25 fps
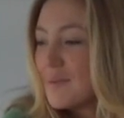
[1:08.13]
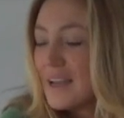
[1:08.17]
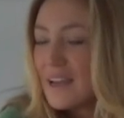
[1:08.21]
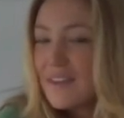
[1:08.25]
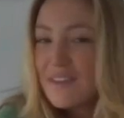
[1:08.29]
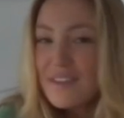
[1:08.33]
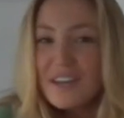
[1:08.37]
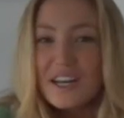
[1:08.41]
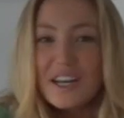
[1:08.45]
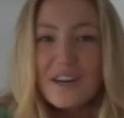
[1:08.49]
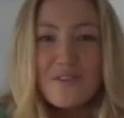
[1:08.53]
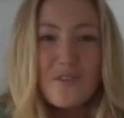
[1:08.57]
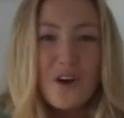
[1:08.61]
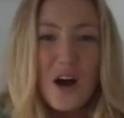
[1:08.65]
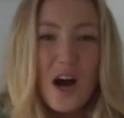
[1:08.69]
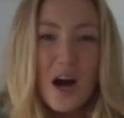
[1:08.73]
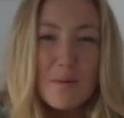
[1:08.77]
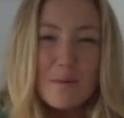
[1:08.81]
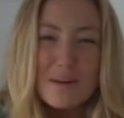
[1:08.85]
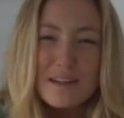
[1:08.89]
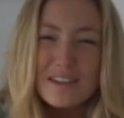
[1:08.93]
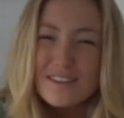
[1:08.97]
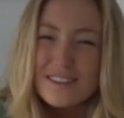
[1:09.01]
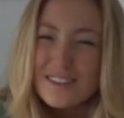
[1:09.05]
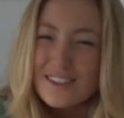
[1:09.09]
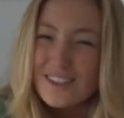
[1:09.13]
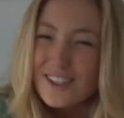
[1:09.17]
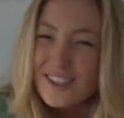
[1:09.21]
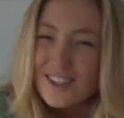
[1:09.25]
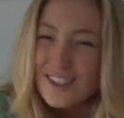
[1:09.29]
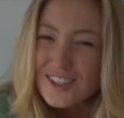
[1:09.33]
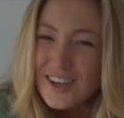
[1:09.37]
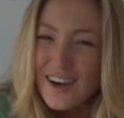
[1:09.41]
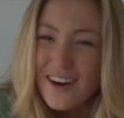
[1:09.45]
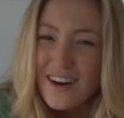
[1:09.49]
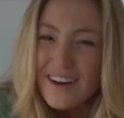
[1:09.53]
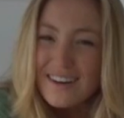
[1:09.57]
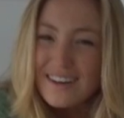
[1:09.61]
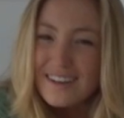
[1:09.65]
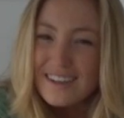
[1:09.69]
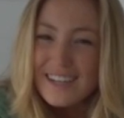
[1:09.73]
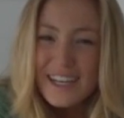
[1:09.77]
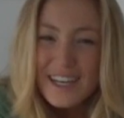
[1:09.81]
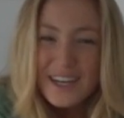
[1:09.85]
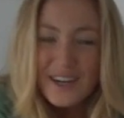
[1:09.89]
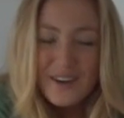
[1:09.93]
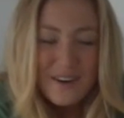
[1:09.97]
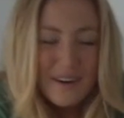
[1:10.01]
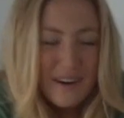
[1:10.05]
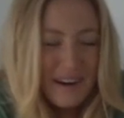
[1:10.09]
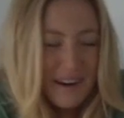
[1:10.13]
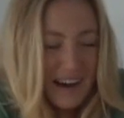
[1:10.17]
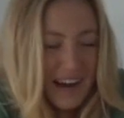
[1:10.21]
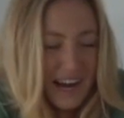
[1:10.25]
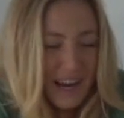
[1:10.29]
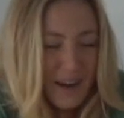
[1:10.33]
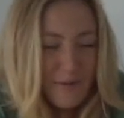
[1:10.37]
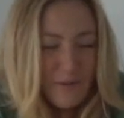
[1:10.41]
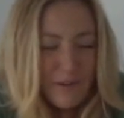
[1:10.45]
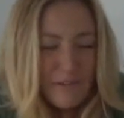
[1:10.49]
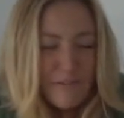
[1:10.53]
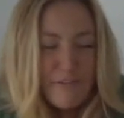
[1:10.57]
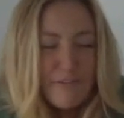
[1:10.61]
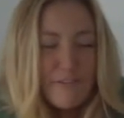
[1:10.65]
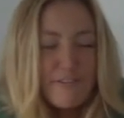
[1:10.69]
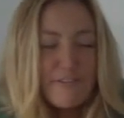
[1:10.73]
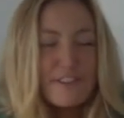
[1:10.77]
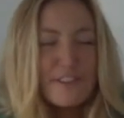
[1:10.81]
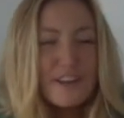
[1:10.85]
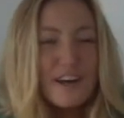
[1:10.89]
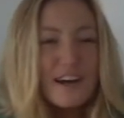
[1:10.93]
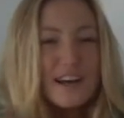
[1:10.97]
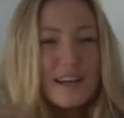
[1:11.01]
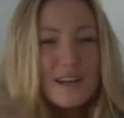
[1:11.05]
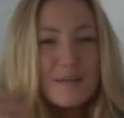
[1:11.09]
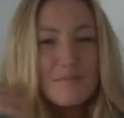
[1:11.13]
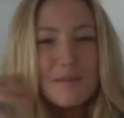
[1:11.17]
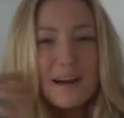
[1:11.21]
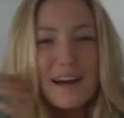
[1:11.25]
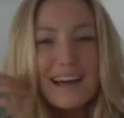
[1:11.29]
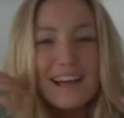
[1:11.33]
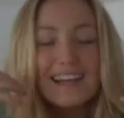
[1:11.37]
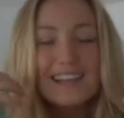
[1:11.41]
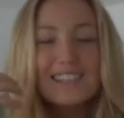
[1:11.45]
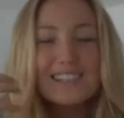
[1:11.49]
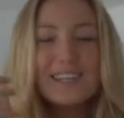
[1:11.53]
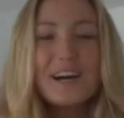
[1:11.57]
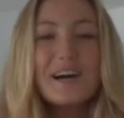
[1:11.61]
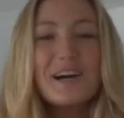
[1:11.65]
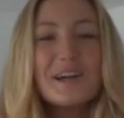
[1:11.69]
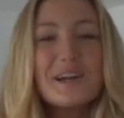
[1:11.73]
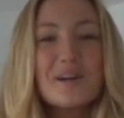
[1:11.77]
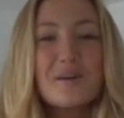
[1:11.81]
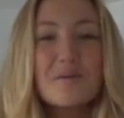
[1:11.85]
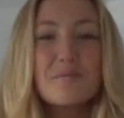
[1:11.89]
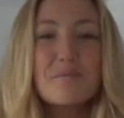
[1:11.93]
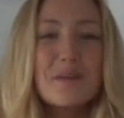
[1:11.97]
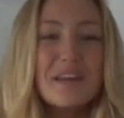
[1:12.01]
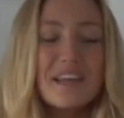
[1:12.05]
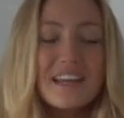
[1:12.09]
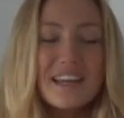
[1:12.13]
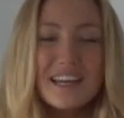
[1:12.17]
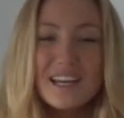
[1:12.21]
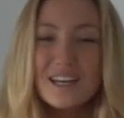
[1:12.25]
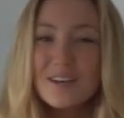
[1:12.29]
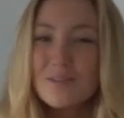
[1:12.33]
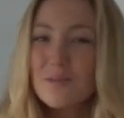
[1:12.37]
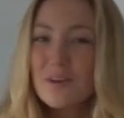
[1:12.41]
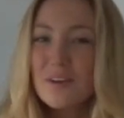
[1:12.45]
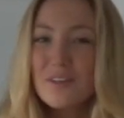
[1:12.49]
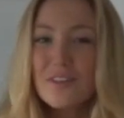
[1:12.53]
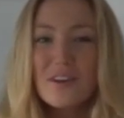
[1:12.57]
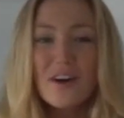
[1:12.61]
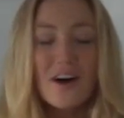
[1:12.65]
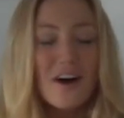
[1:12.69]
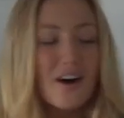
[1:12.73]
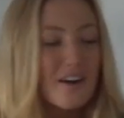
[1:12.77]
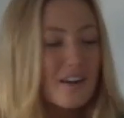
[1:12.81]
Anthony Robbins, and just, I would flood my entire being with